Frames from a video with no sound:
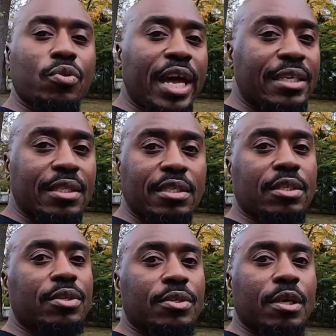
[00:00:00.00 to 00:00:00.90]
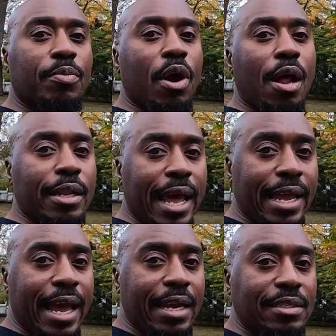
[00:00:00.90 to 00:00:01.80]
has a serial number, all of
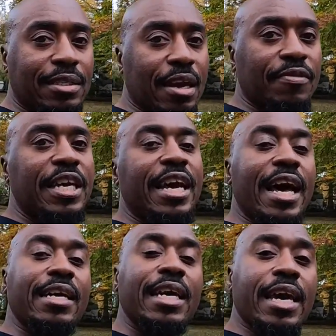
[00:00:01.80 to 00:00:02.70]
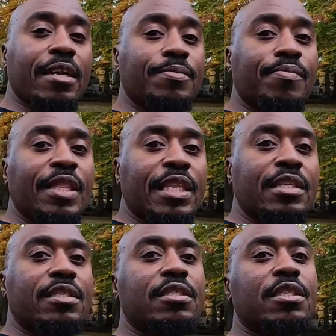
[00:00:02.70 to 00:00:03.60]
that kind of stuff. Again,
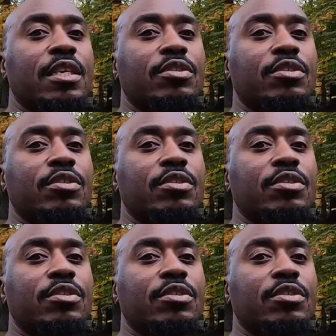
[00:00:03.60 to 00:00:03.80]
this is to